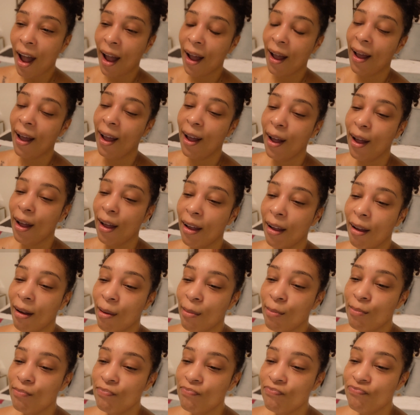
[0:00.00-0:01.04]

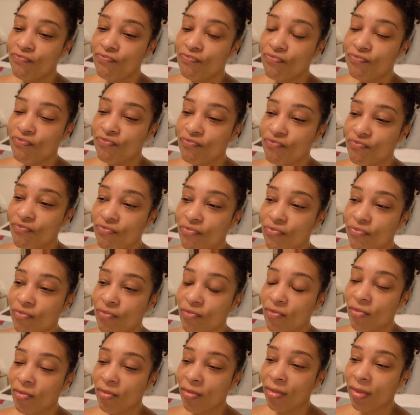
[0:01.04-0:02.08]
Um
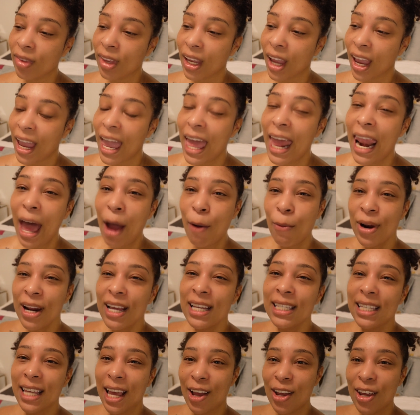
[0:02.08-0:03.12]
and I
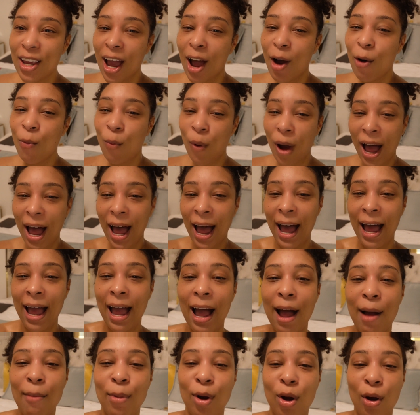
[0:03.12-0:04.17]
want to tell y'all
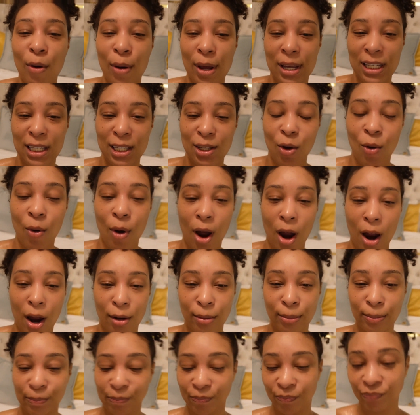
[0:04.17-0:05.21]
why I'm going so
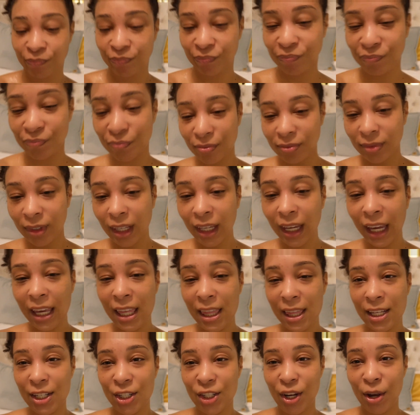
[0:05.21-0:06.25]
hard
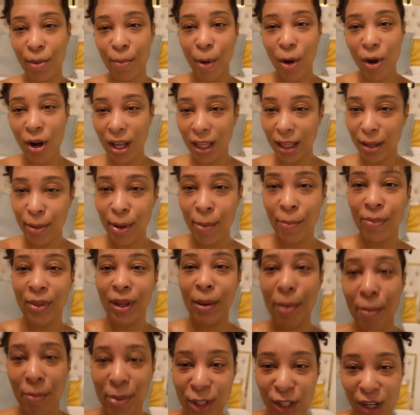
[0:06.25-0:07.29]
in the gym. Hold on, let me
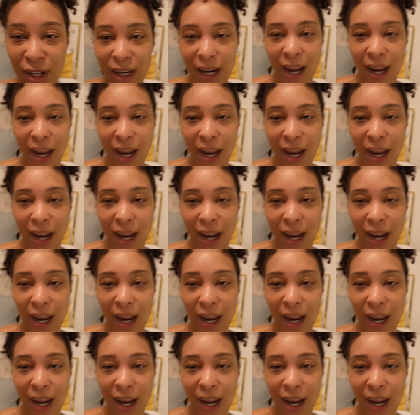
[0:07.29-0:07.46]
let me put y'all